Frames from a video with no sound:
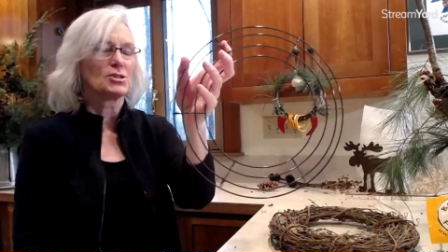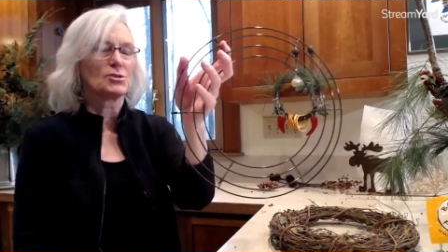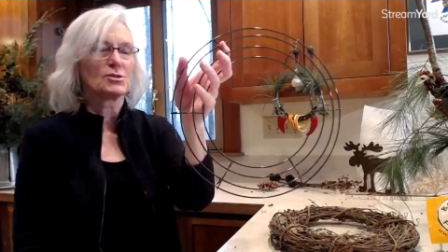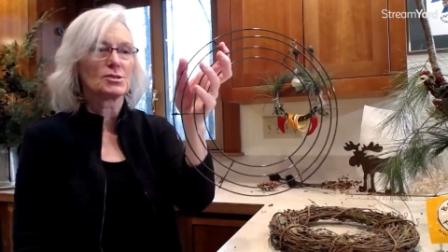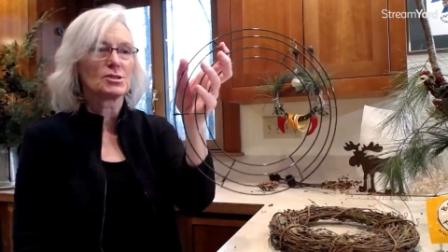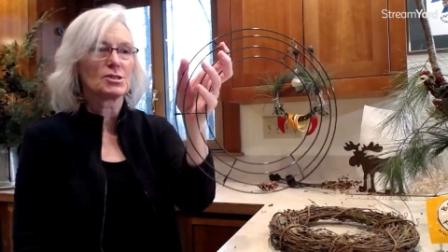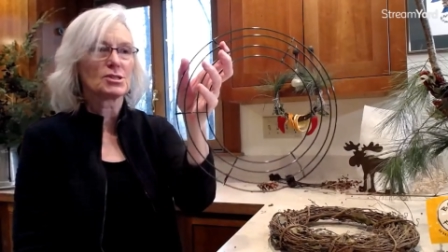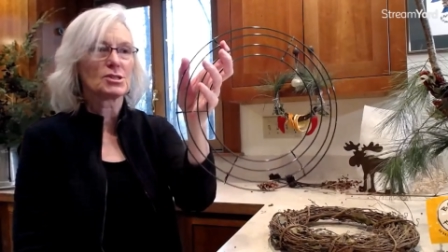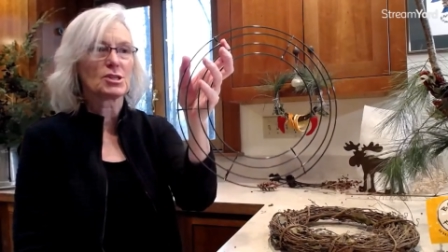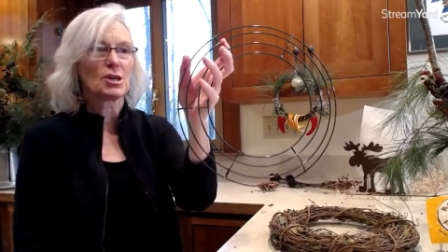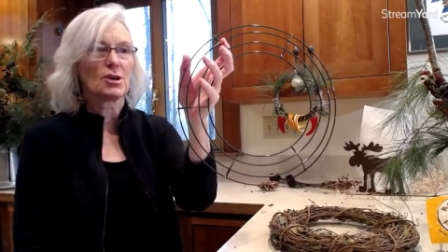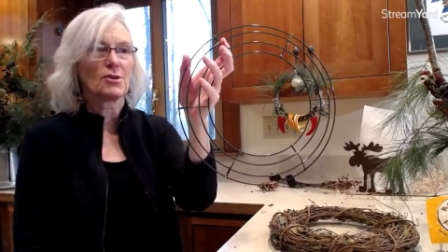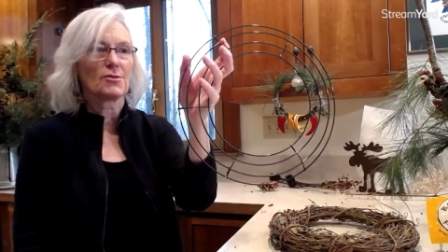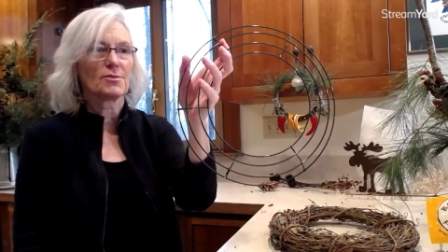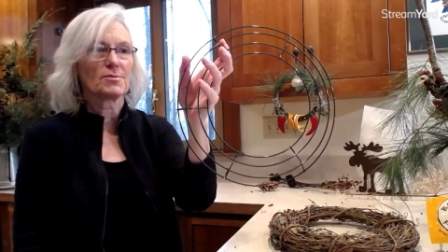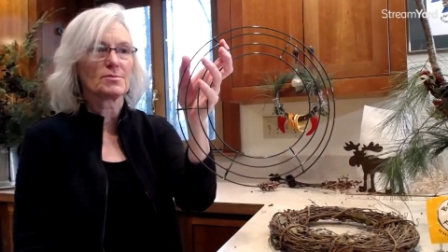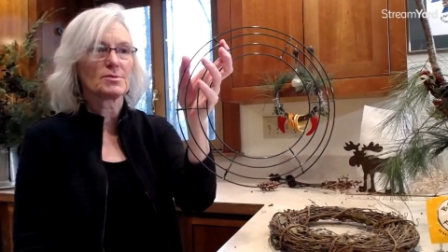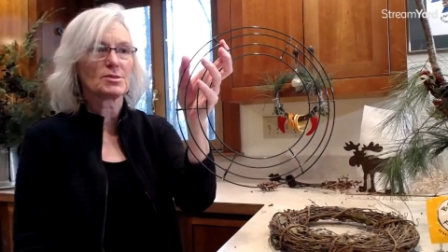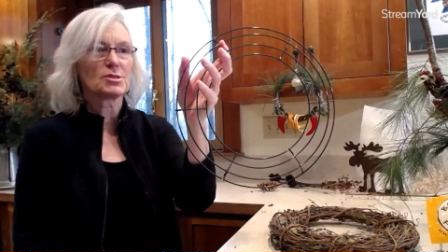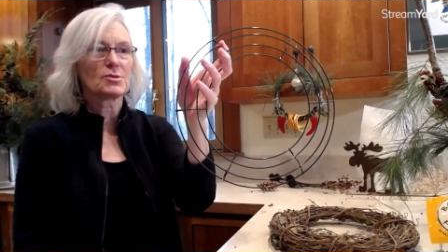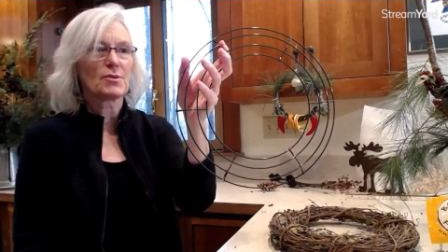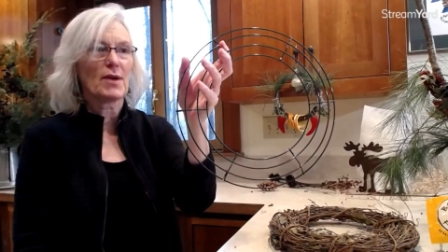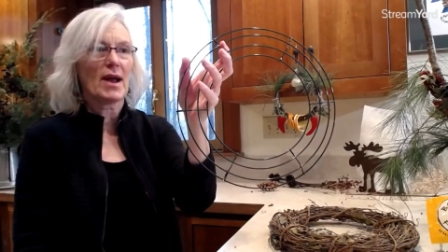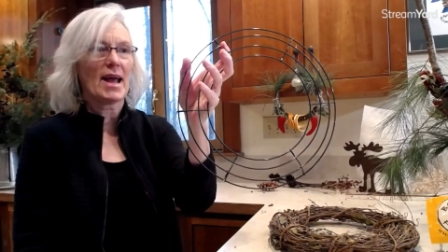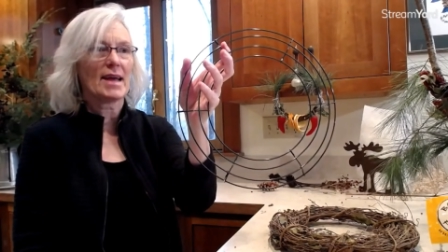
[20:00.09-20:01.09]
you can start from
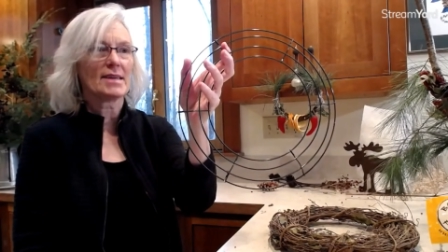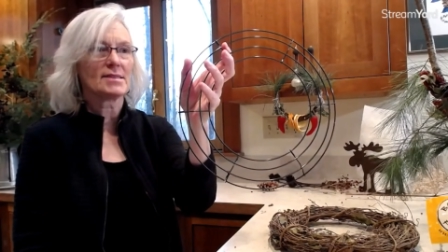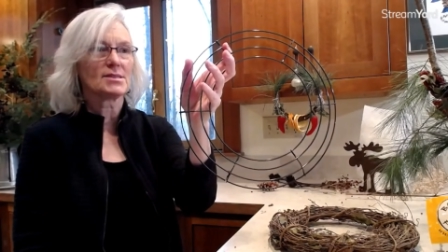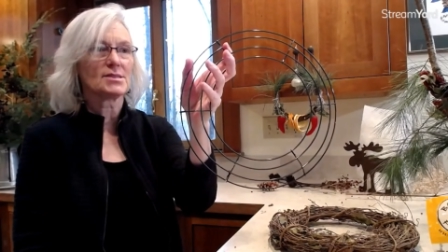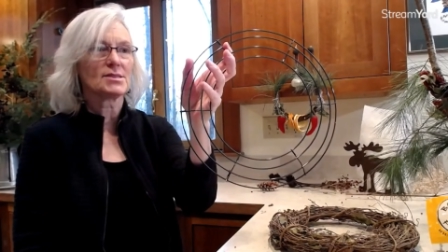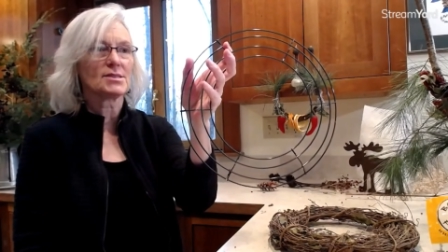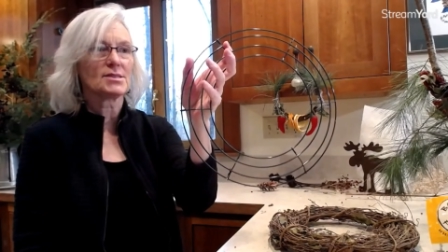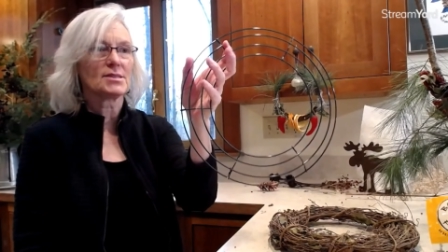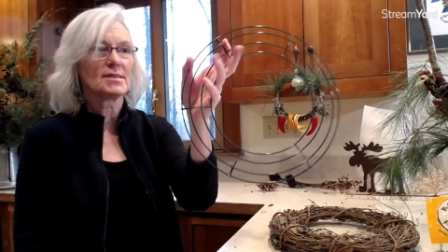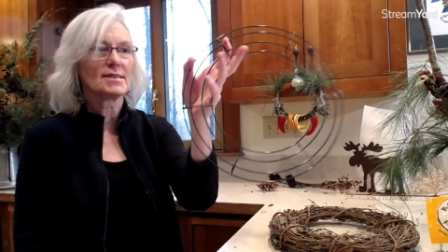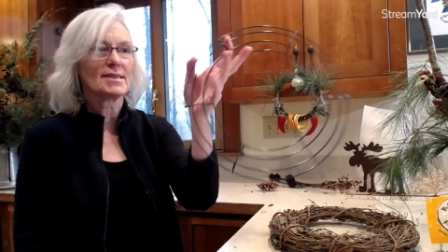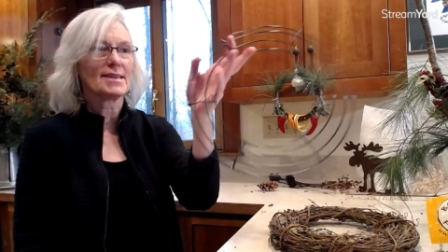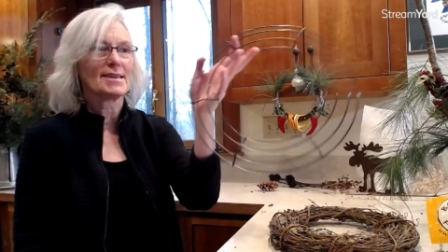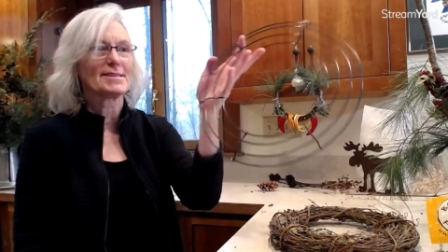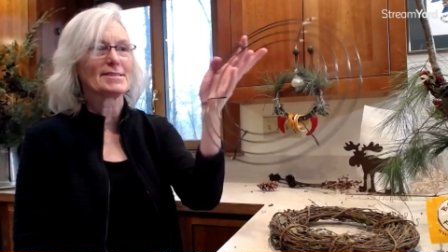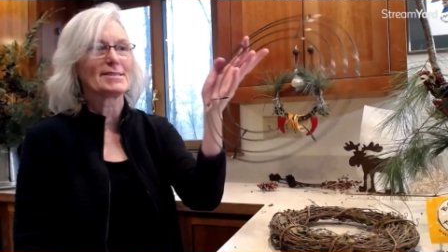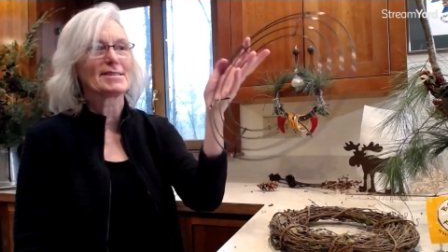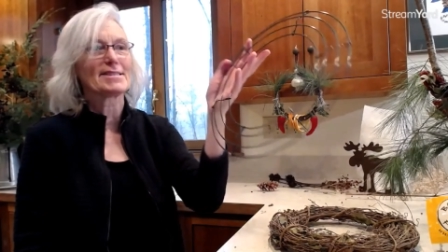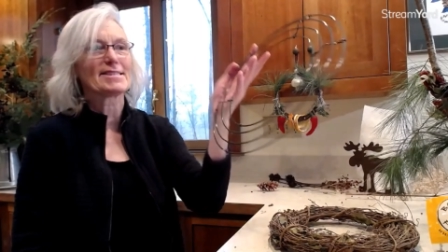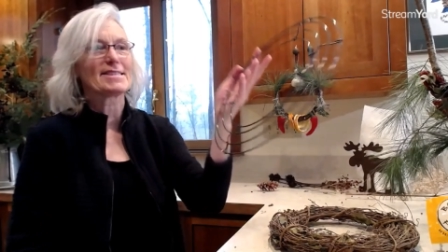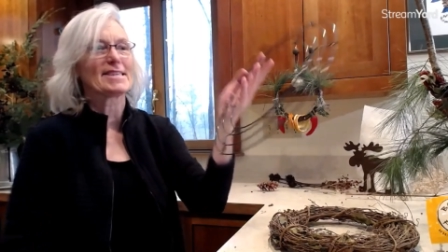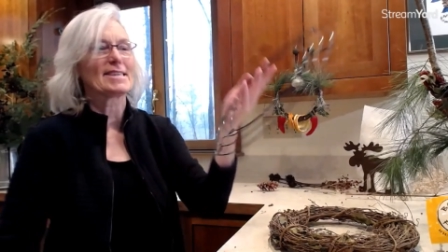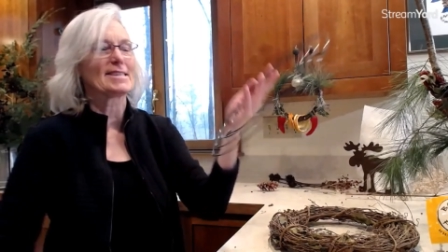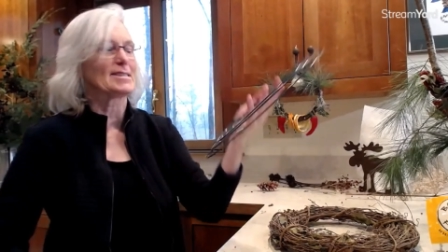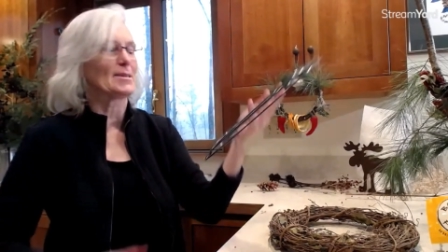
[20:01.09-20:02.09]
scratch and
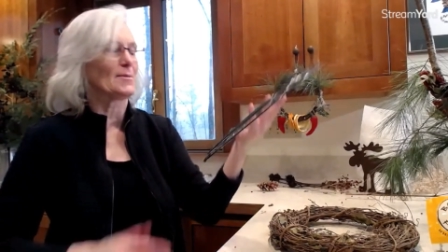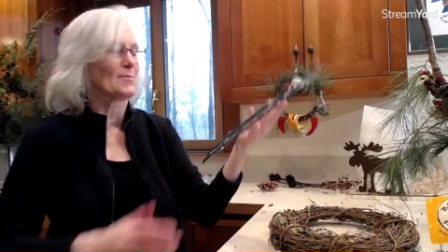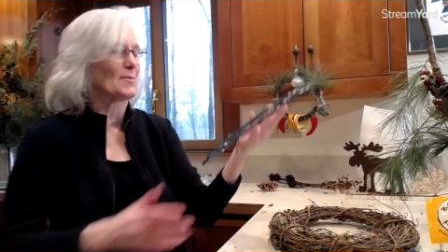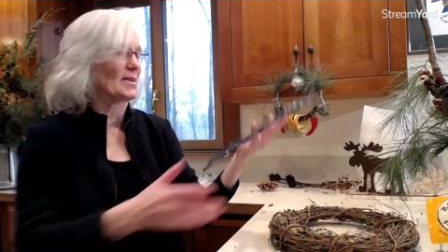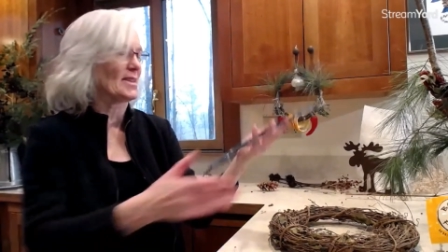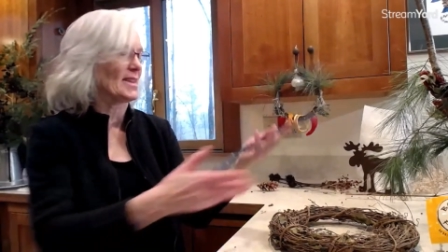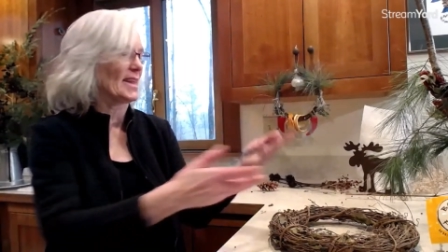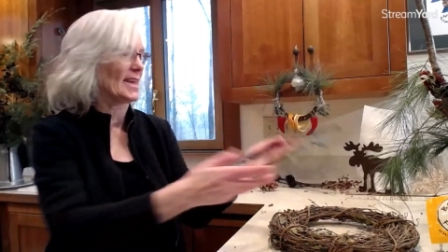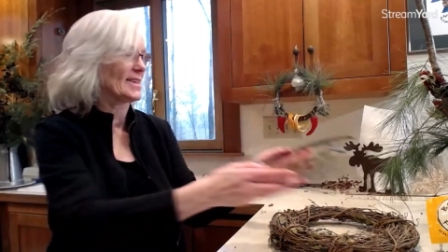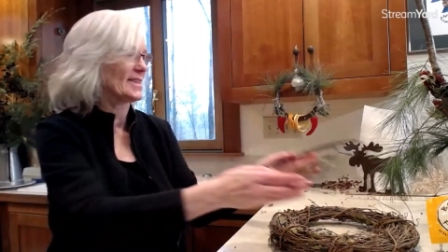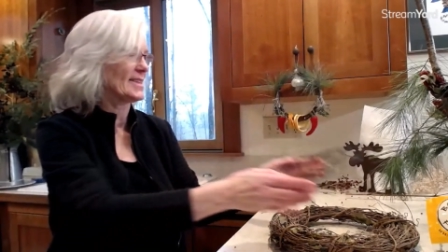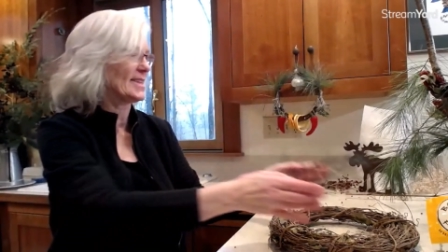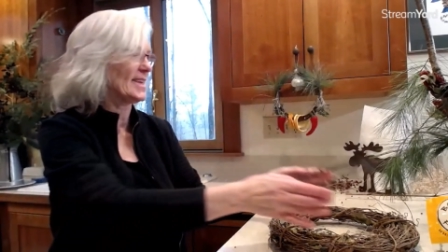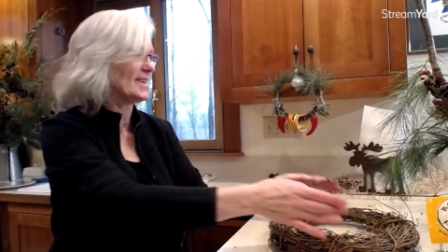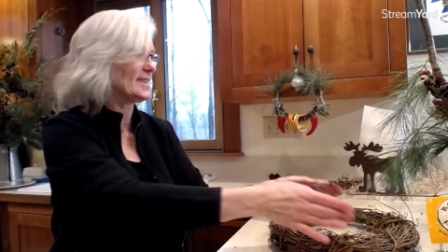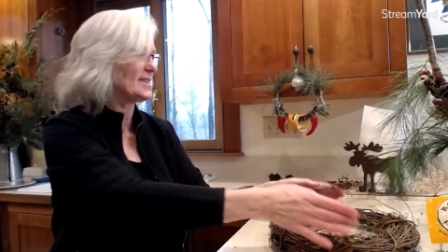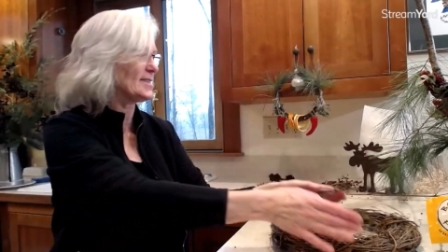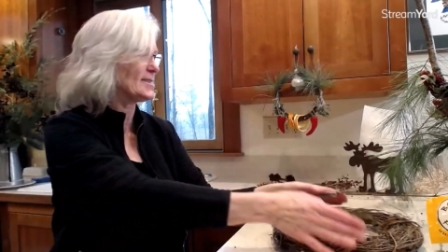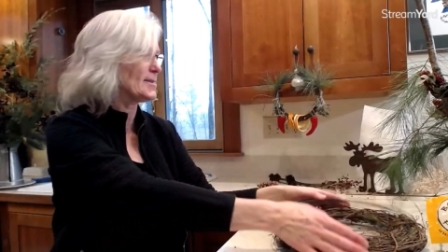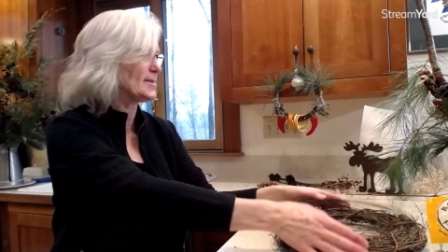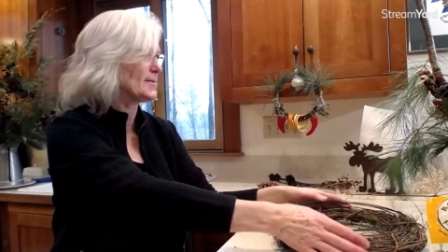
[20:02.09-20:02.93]
just get something like this.